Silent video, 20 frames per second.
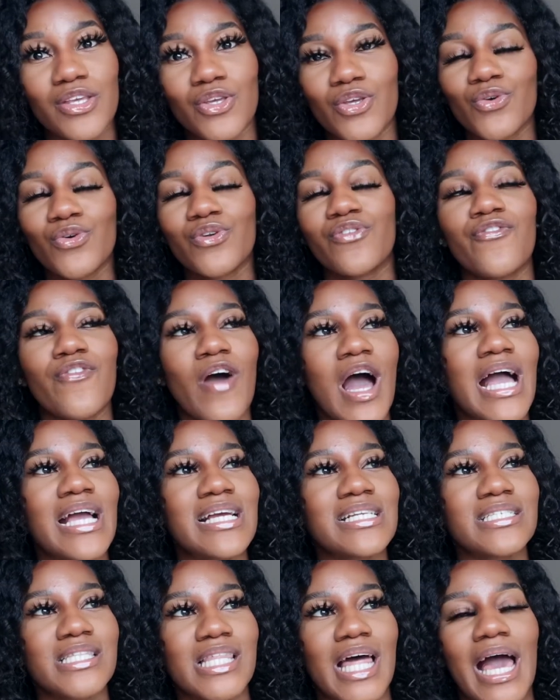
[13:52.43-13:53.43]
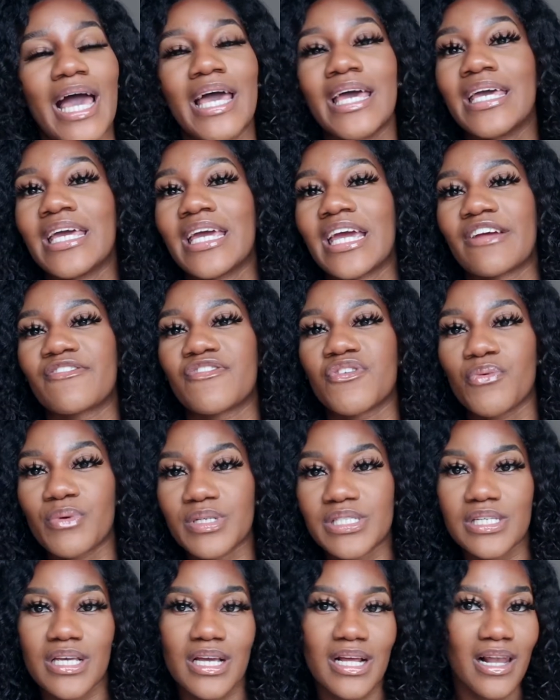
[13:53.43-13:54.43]
You'd find that if you
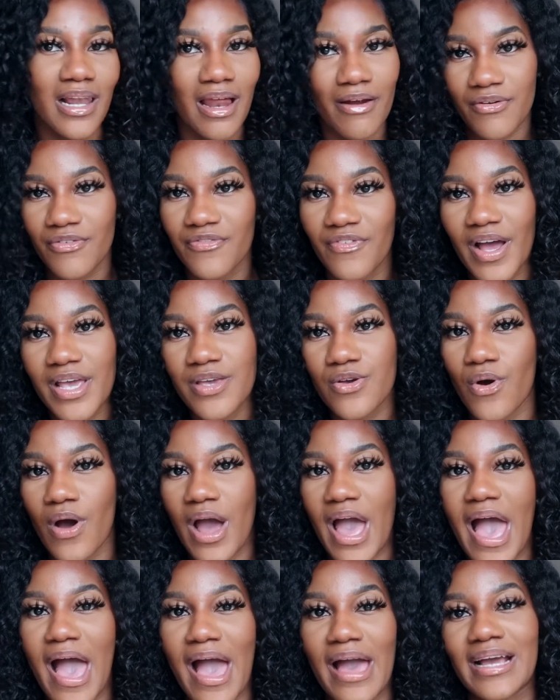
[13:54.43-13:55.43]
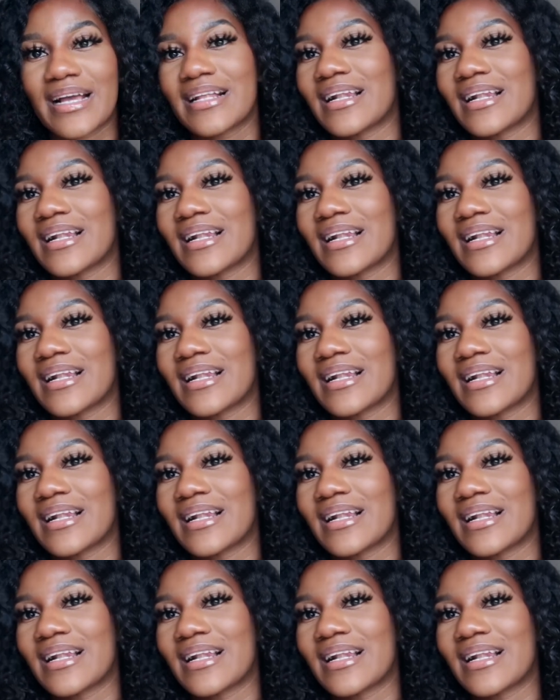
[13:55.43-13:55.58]
were to clarify your hair,